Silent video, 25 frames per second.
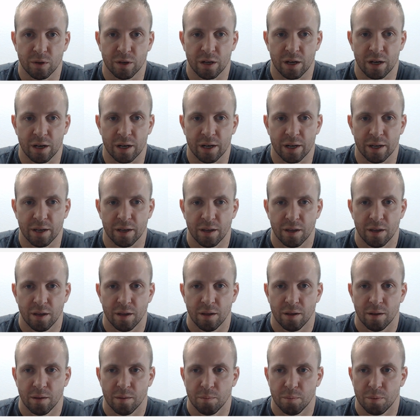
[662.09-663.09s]
high,
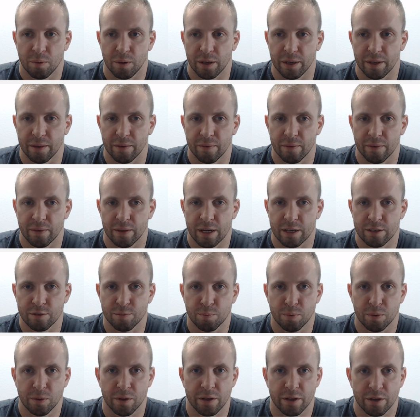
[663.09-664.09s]
but that's
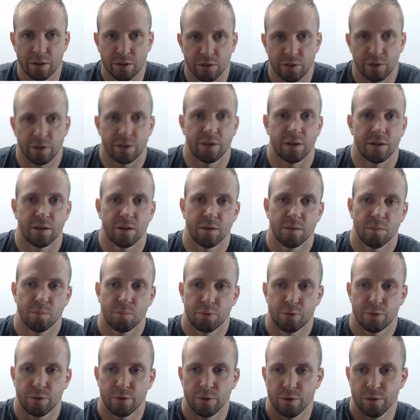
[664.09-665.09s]
pretty clear
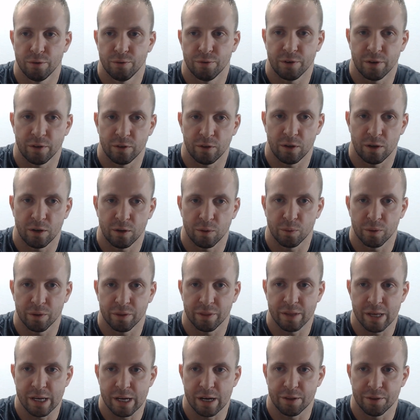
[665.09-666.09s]
proof along with
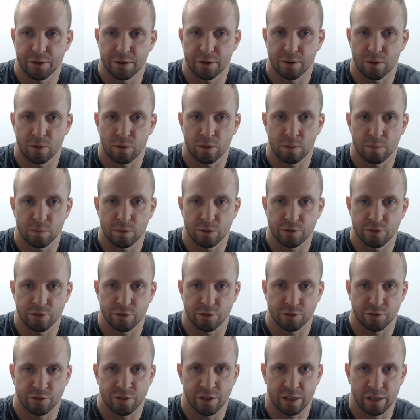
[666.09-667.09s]
the other hormones you'll
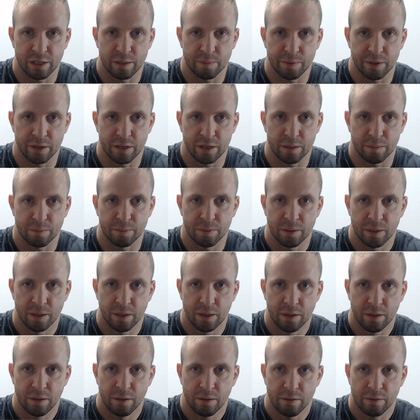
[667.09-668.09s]
see coming up
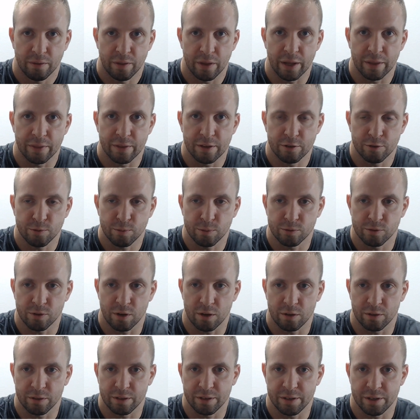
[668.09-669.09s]
that this was
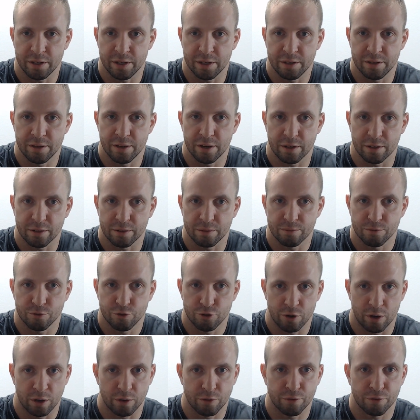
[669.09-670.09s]
all indeed done
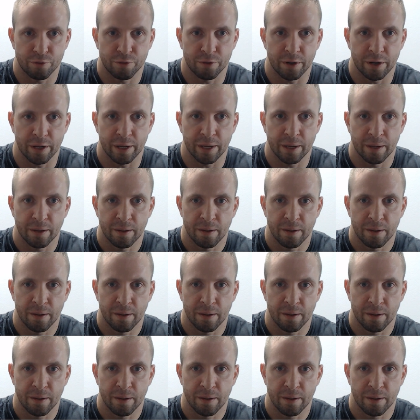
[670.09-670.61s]
drug-free.